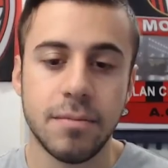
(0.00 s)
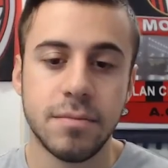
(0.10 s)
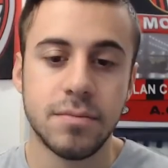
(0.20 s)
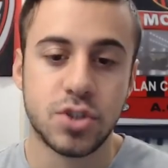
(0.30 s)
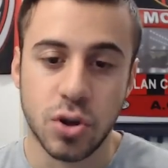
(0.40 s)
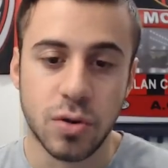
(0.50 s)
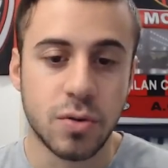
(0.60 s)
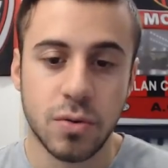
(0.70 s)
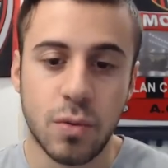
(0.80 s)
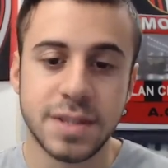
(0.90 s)
so
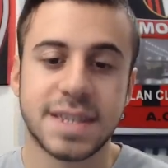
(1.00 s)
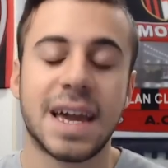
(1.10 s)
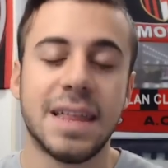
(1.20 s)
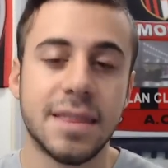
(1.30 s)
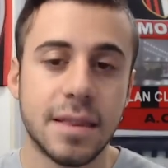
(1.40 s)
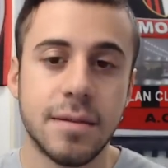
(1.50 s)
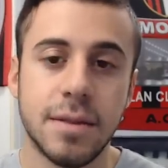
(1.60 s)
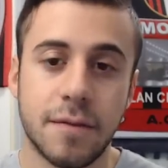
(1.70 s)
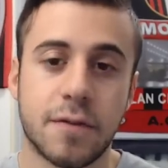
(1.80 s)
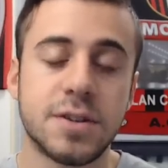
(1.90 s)
once again,
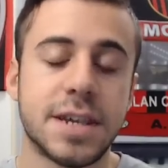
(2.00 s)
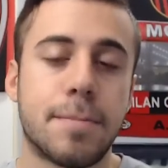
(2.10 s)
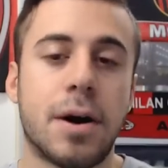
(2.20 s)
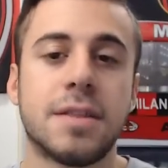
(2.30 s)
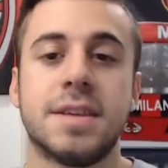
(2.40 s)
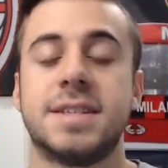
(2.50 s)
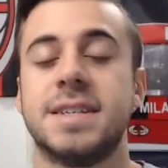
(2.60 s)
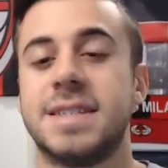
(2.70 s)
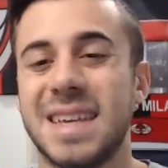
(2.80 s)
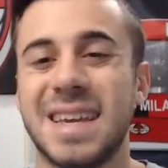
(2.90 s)
the first
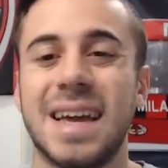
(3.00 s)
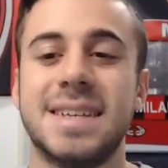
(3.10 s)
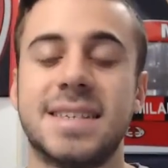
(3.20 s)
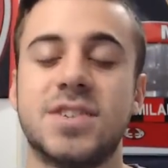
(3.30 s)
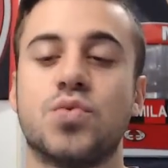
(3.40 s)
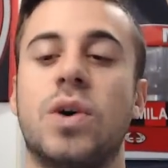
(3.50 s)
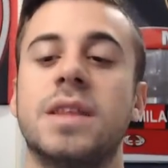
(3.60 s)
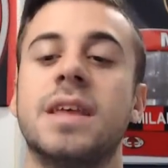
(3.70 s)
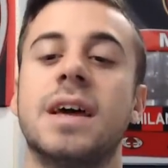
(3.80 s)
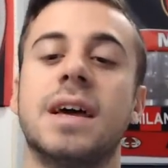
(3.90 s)
hypothesis is this
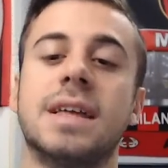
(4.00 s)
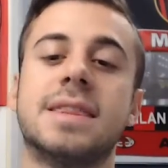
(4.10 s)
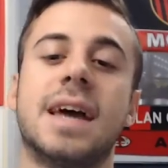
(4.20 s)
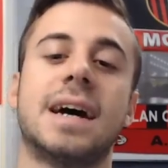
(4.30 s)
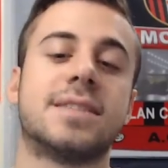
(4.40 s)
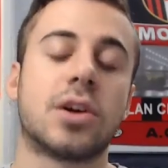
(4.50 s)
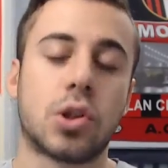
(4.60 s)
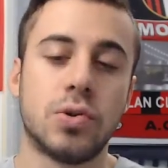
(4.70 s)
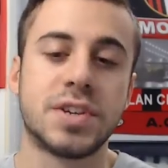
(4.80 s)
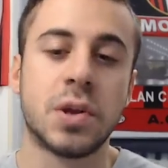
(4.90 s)
one, that the
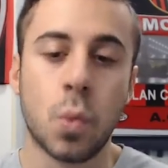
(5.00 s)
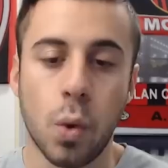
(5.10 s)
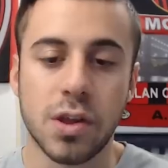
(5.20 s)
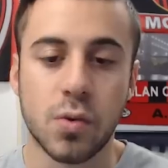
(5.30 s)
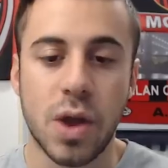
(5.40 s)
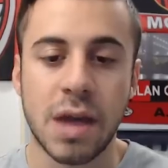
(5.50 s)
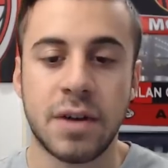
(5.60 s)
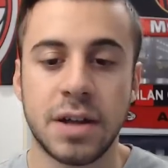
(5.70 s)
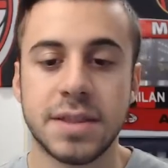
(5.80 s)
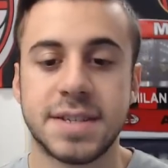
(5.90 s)
closing will arrive
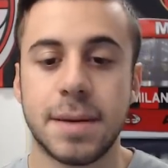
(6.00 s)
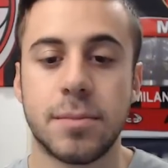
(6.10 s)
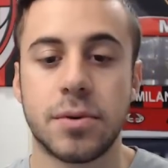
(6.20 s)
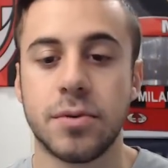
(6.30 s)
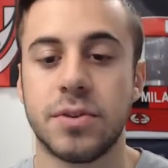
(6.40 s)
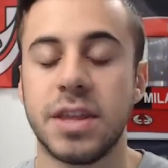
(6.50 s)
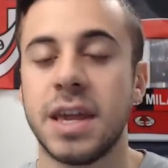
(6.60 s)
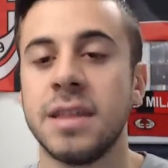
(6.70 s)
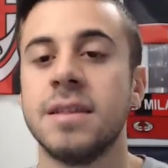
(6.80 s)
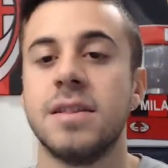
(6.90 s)
on December
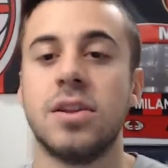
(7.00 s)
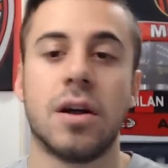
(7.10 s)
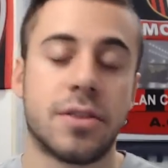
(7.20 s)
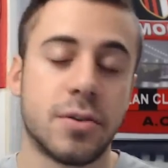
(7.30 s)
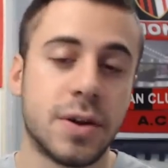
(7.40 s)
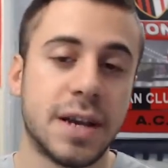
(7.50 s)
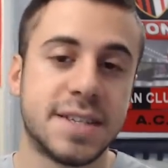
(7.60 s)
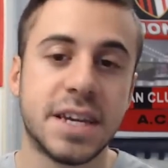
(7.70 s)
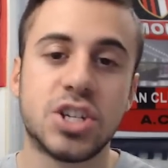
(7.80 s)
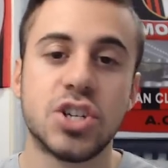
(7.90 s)
13. The
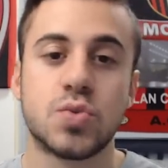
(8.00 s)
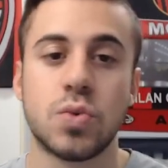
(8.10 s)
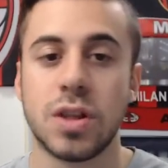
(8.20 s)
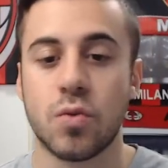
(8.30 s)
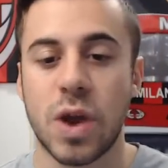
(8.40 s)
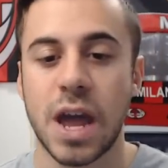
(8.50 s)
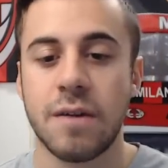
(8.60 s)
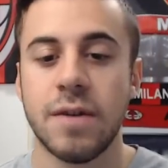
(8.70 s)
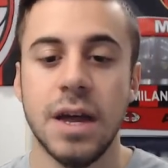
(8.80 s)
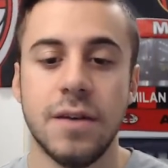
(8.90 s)
authorizations will
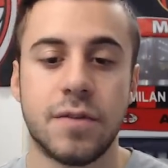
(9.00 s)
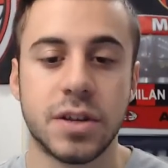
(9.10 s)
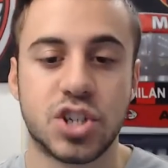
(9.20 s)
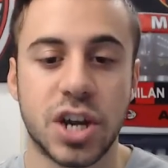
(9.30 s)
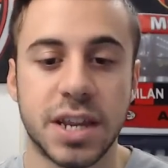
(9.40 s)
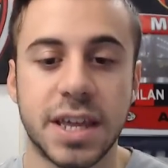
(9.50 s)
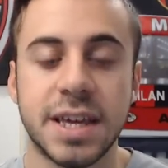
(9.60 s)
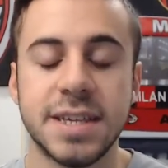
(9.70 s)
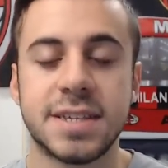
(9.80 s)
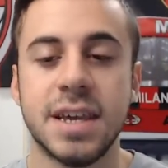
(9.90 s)
arrive for the
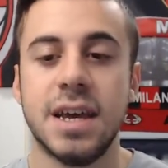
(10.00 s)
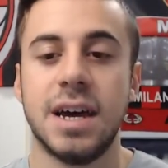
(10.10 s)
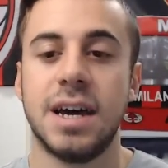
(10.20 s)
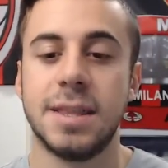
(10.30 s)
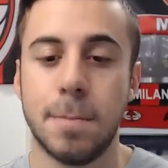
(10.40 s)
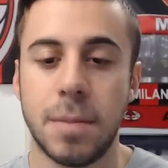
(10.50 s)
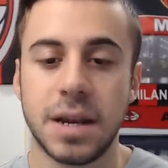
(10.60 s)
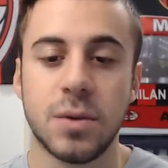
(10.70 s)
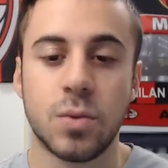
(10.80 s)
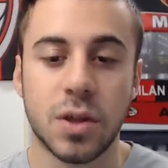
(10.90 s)
Chinese. The
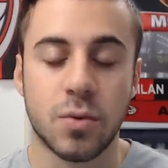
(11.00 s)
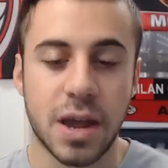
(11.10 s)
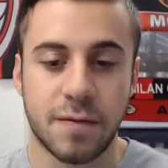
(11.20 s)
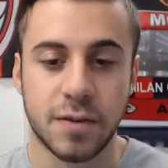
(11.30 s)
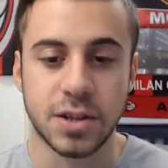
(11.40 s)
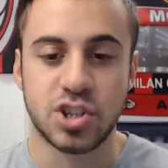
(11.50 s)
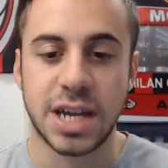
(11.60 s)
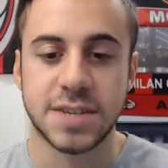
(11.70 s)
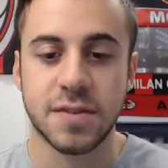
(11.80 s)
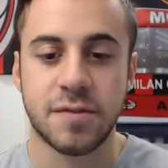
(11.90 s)
money will arrive for the
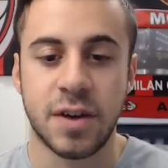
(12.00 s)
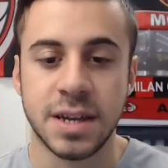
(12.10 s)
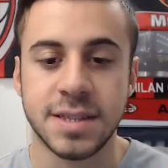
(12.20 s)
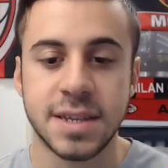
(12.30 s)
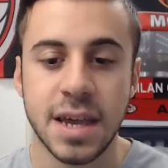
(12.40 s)
transfer funds.